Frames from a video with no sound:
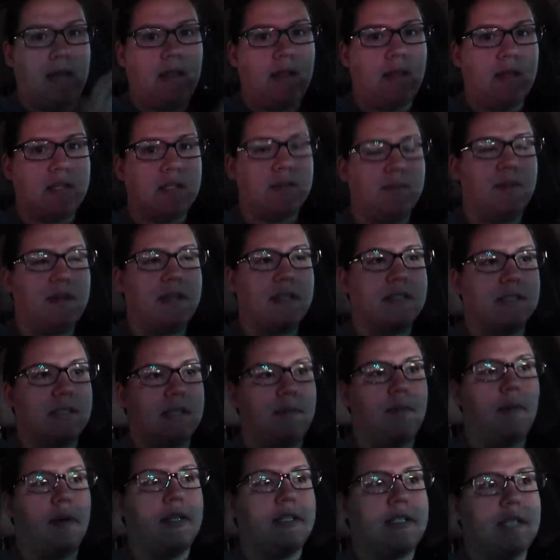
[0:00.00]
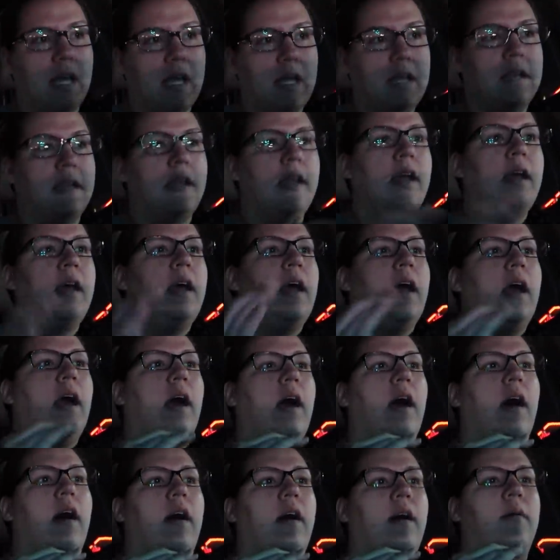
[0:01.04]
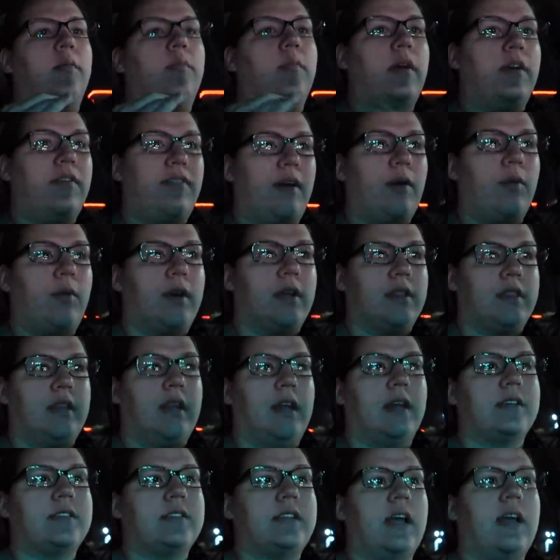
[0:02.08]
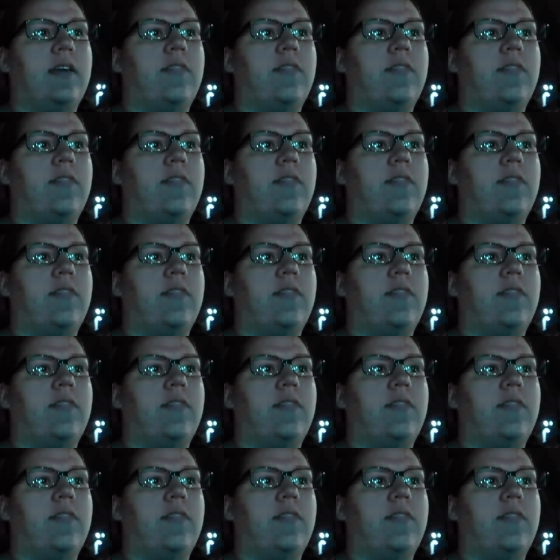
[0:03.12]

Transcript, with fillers: I like to be asleep by 10 if I work the next day.